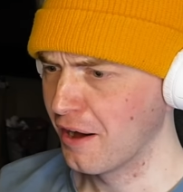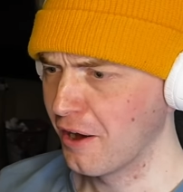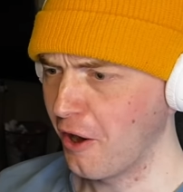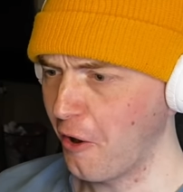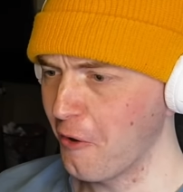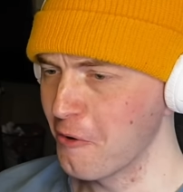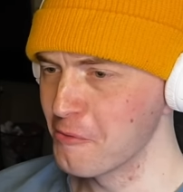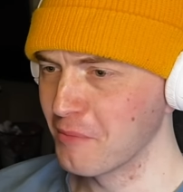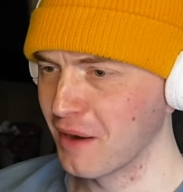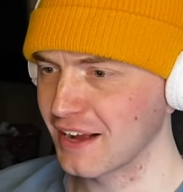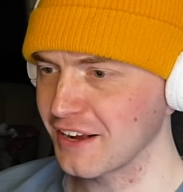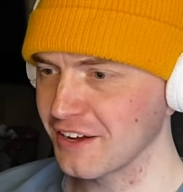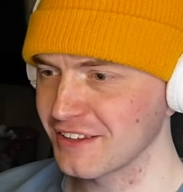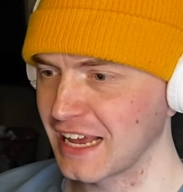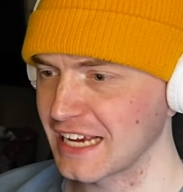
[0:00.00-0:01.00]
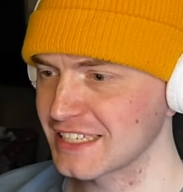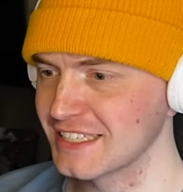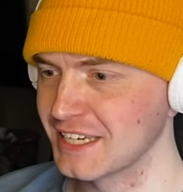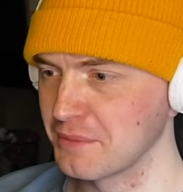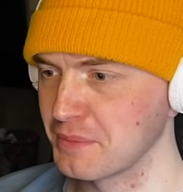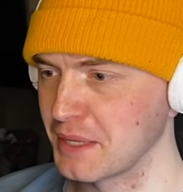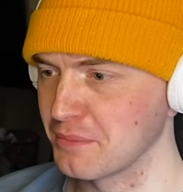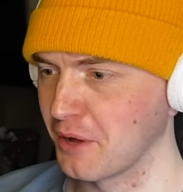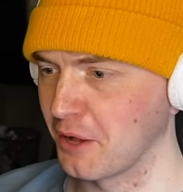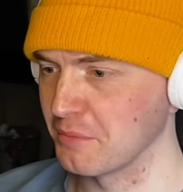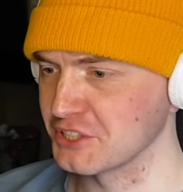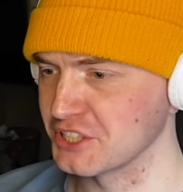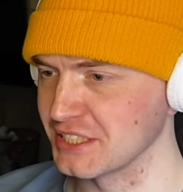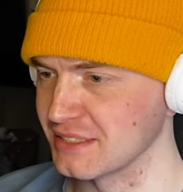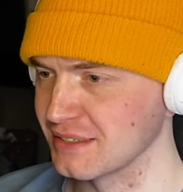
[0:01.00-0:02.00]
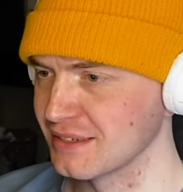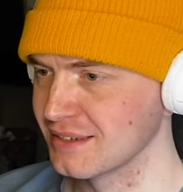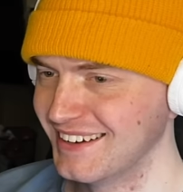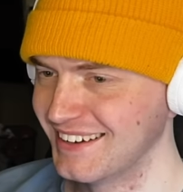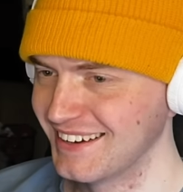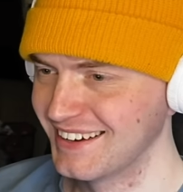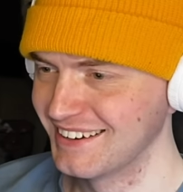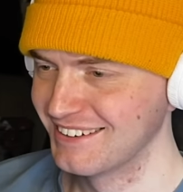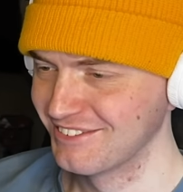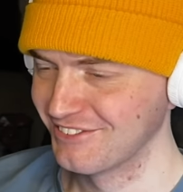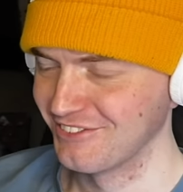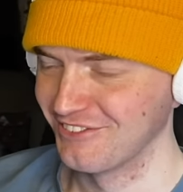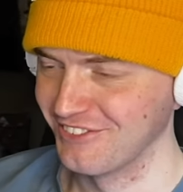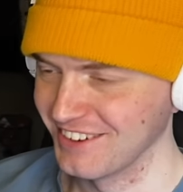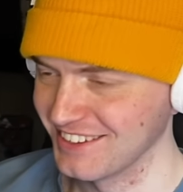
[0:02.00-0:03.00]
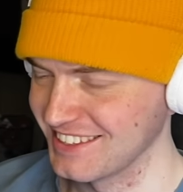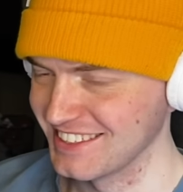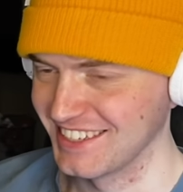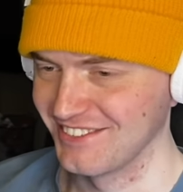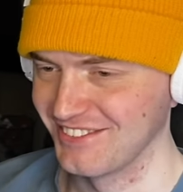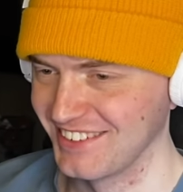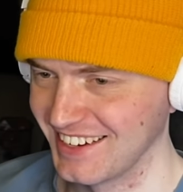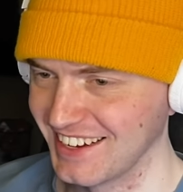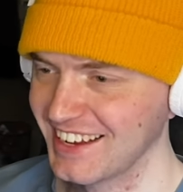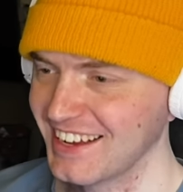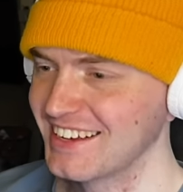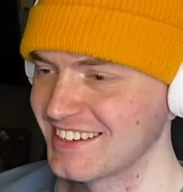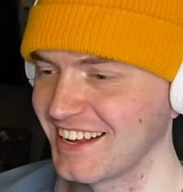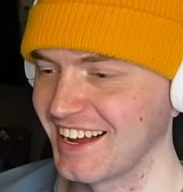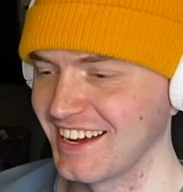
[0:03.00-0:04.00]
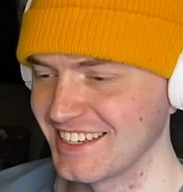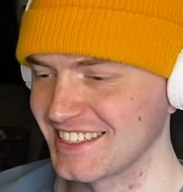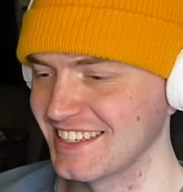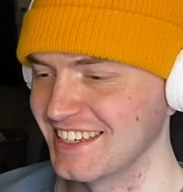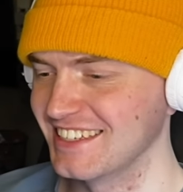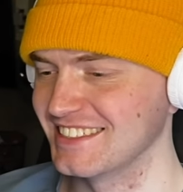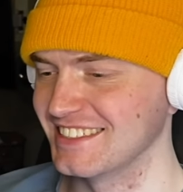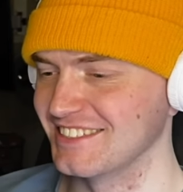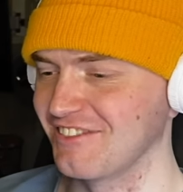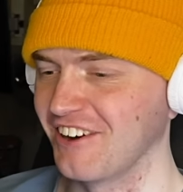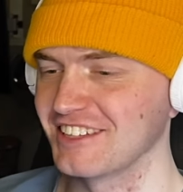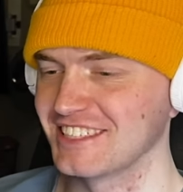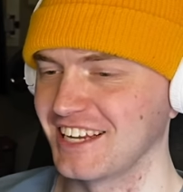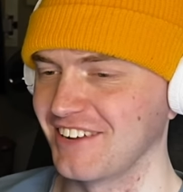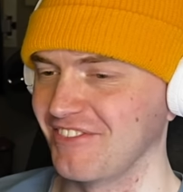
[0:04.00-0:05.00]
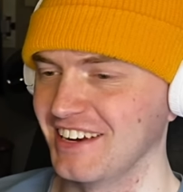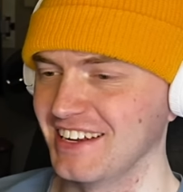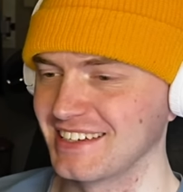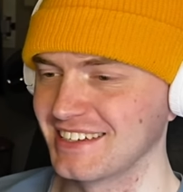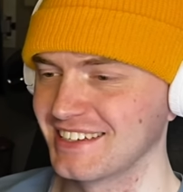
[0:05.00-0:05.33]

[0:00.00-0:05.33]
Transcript: Oh my god, they're actually in the pinball machine. What is happening? Guys, legend, what is happening?